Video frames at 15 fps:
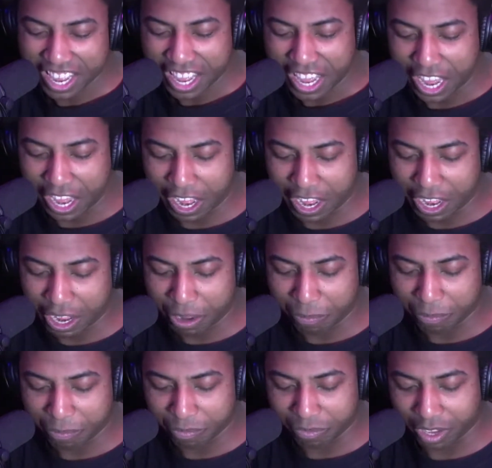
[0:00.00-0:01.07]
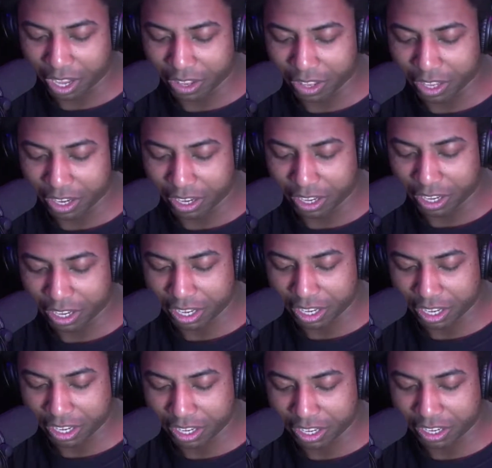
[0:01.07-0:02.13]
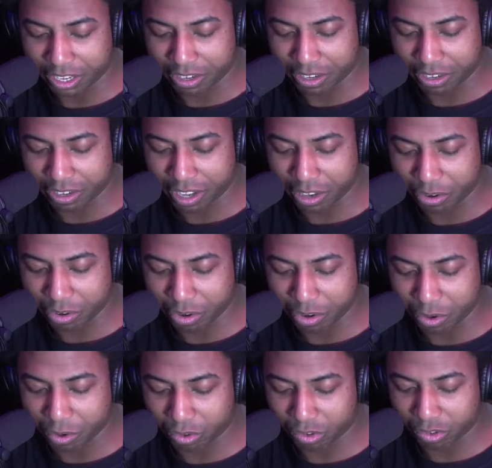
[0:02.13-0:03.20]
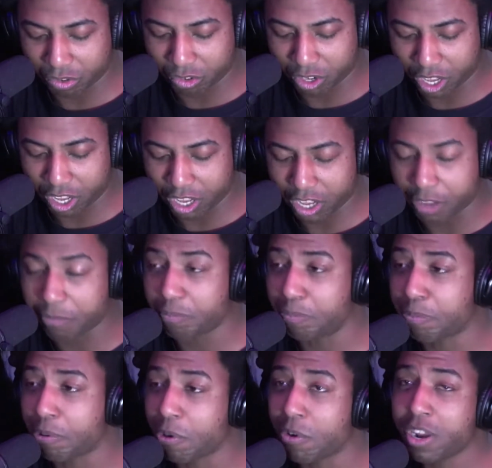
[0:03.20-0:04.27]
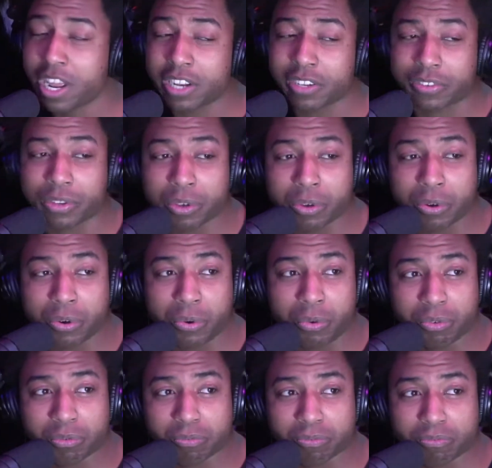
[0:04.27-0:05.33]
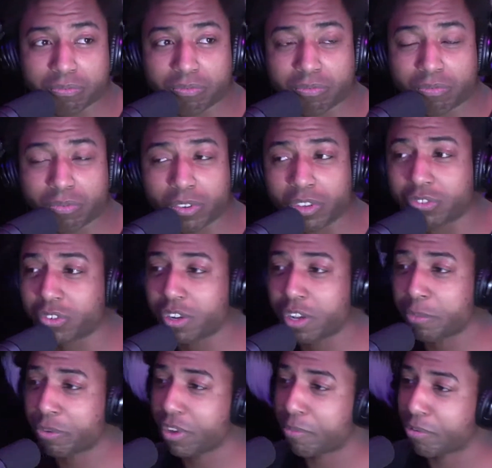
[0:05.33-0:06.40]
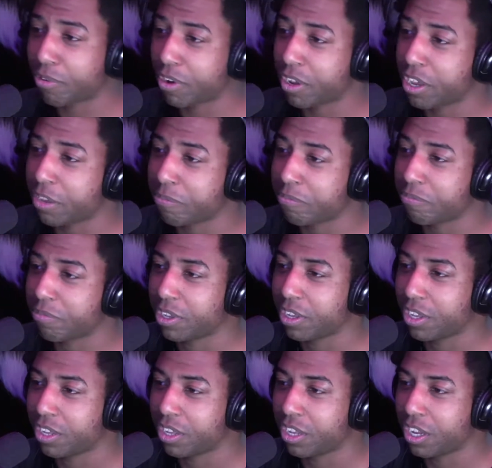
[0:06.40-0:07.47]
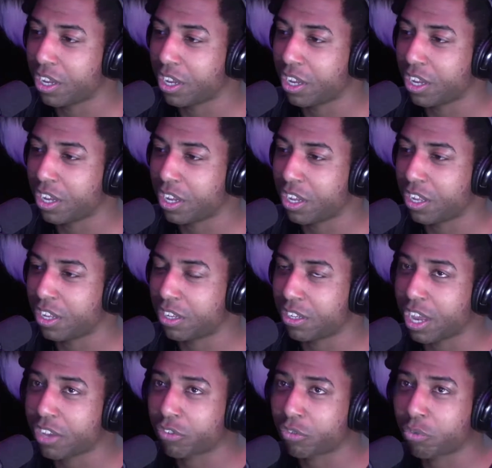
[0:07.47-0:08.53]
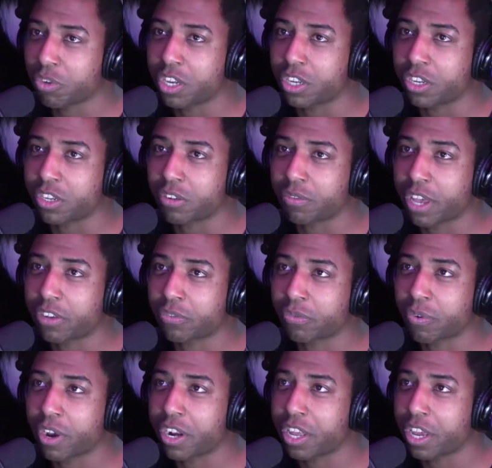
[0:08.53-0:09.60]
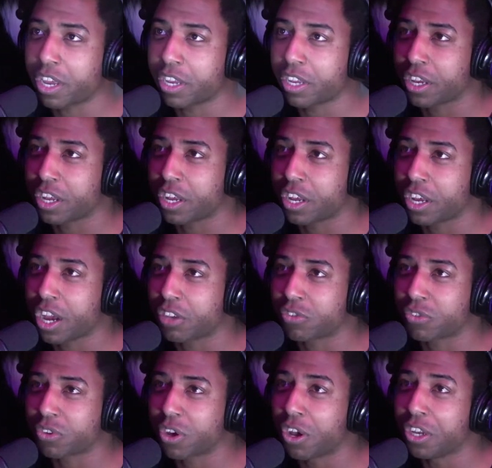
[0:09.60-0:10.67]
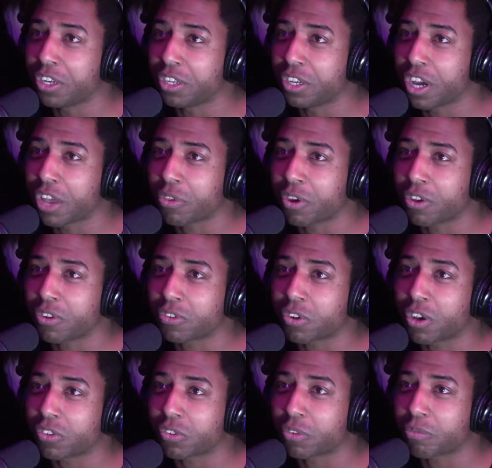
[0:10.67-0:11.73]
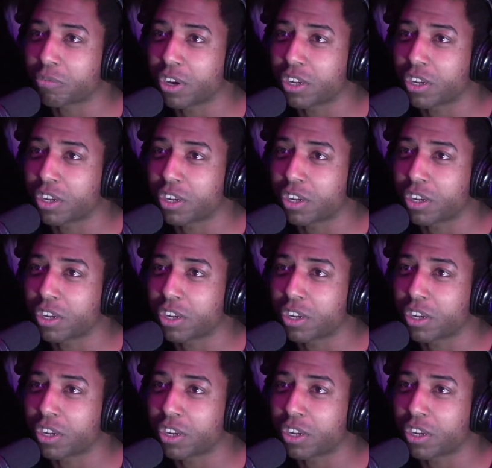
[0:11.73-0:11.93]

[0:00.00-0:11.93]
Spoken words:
And then other news. Borat 2 released on Amazon Prime last Friday. I saw it. I thought it was awesome.